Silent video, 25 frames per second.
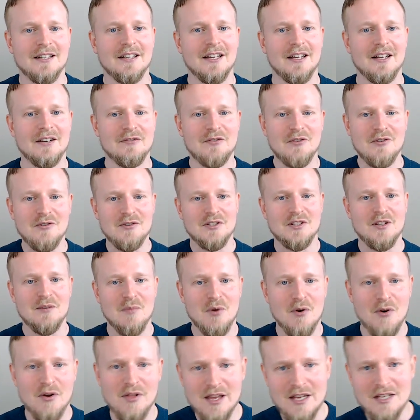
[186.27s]
And of course, the
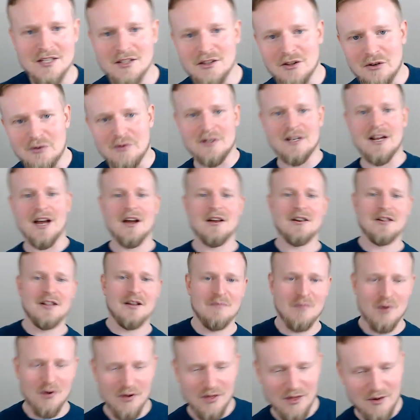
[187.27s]
more they slow down, the
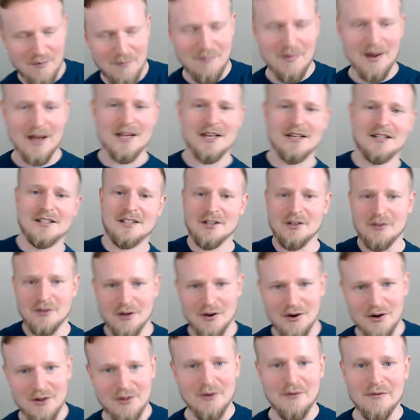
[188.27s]
more the bike's gone
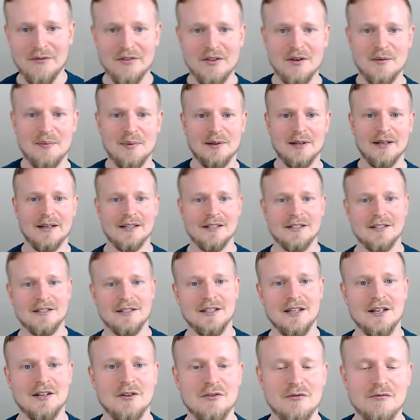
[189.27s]
all over the place.
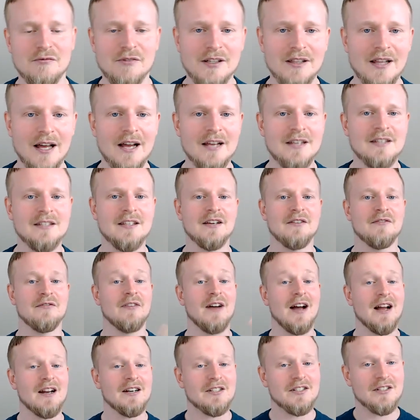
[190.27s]
They don't realize that if
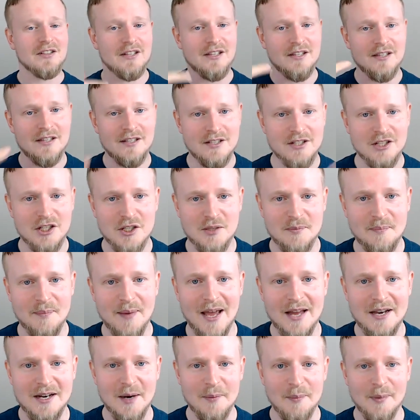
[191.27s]
actually they just
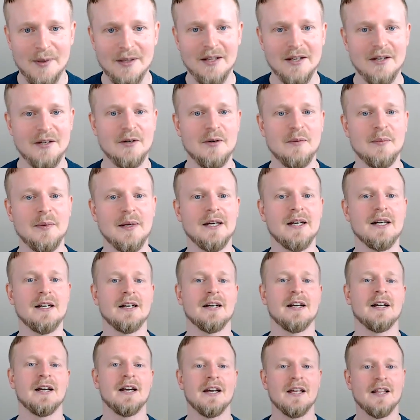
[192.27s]
sped up a little bit,
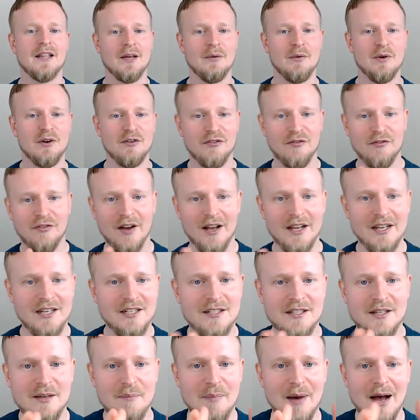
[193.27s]
they would
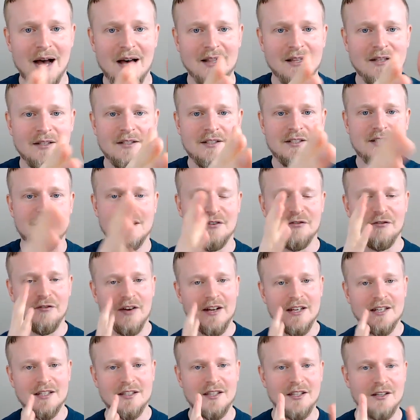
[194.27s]
find the balance, they'd
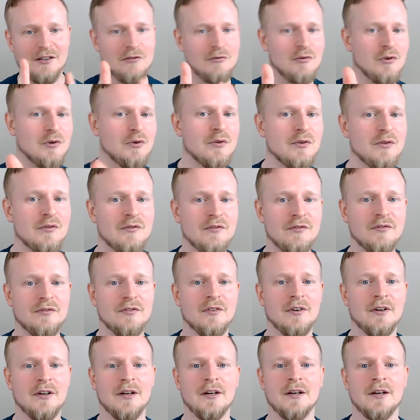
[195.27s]
find the groove.